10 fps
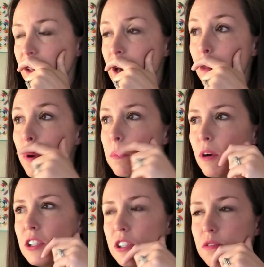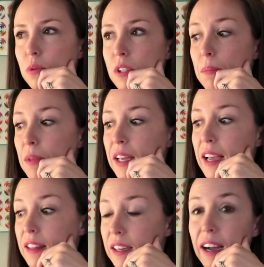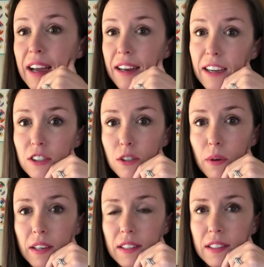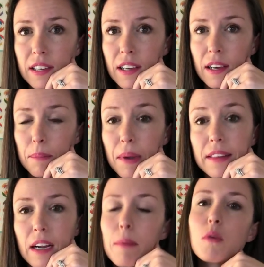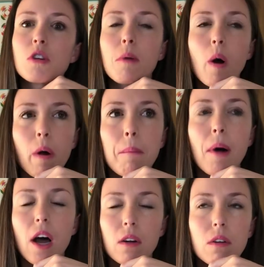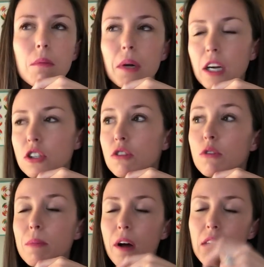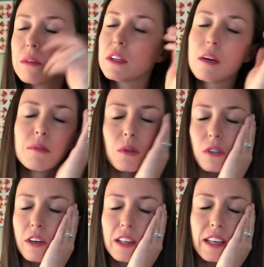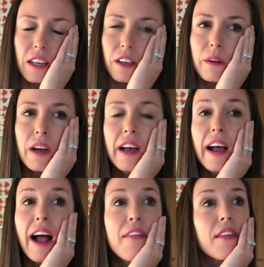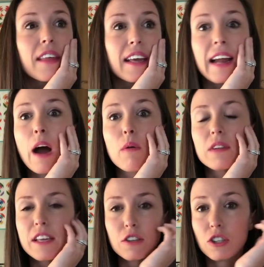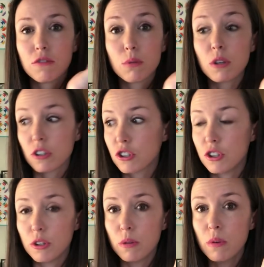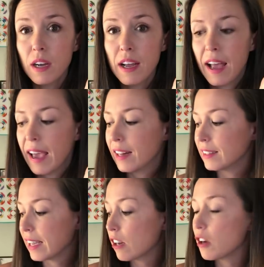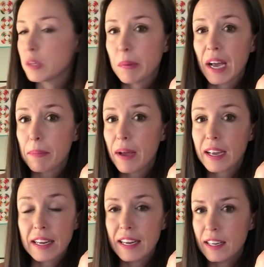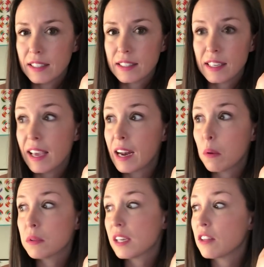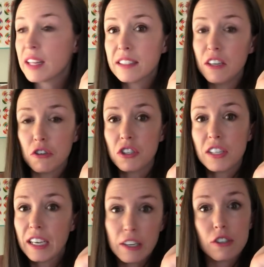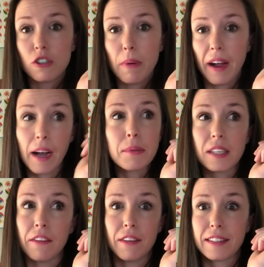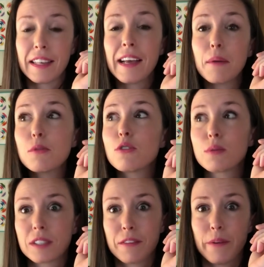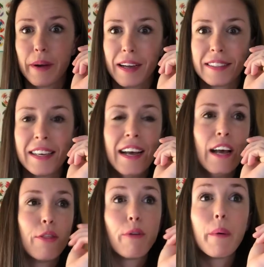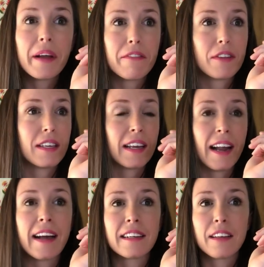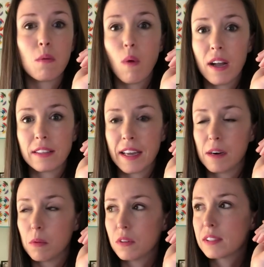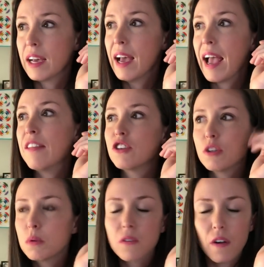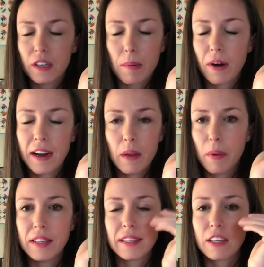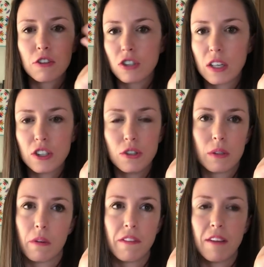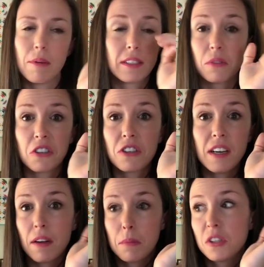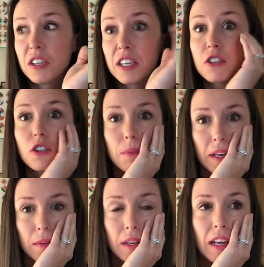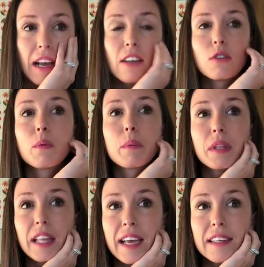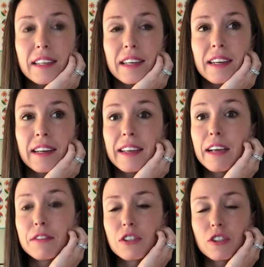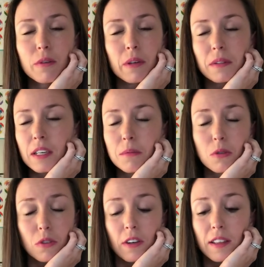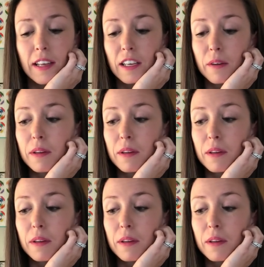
At one point, she threw something, and the guy next to us picked it up. It was her oh her bottle. Oh my gosh, she threw her bottle. I was like, I'm so sorry, thank you. And then like an hour later, she threw her shoe, and it landed on his backpack, and he didn't see. And I was like, that's it. You're just not getting your shoe back. I'm sick of this. Like I'm so sick of you guys throwing everything and acting like wild animals. And the shoe was falling apart anyways. Like the jelly shoes that were five bucks. I was like, you're done. I'm just not getting your shoe back. So when we landed, he gave us a shoe, and I was like, I'm so sorry, thank you.